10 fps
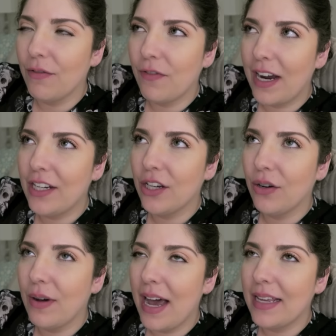or fried
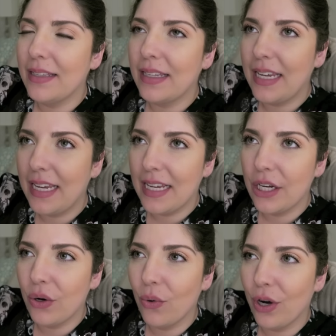dough has eaten
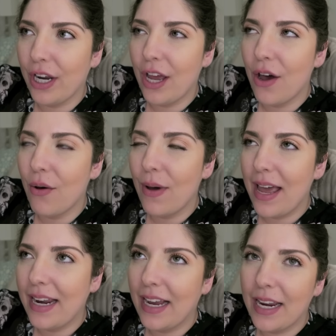an Oreo,
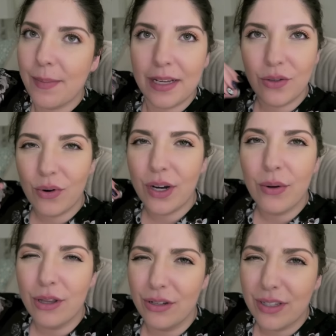and it kind of makes
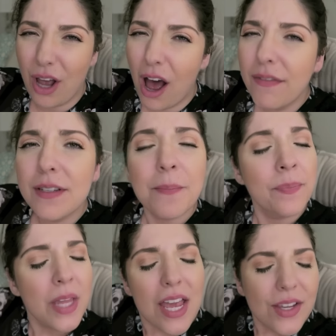Oreo a little soft.
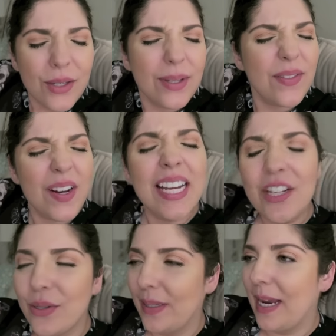So it's very
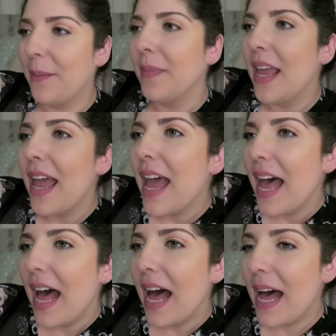interesting.
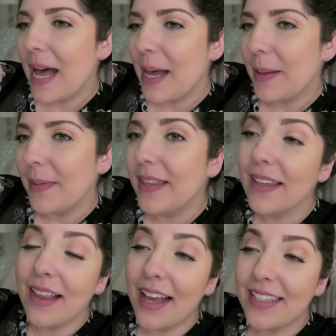Um, and then
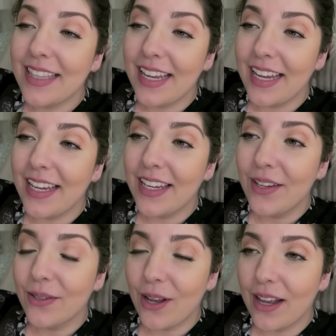the last thing
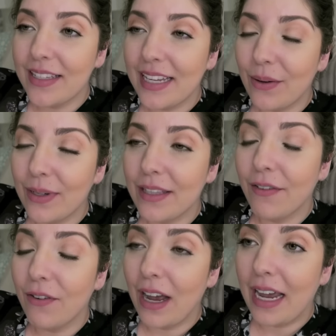you saw us eat was the
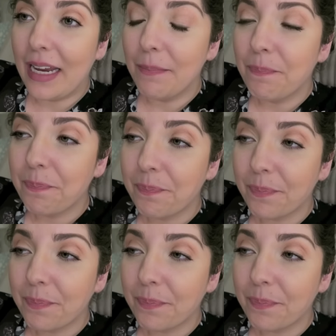fried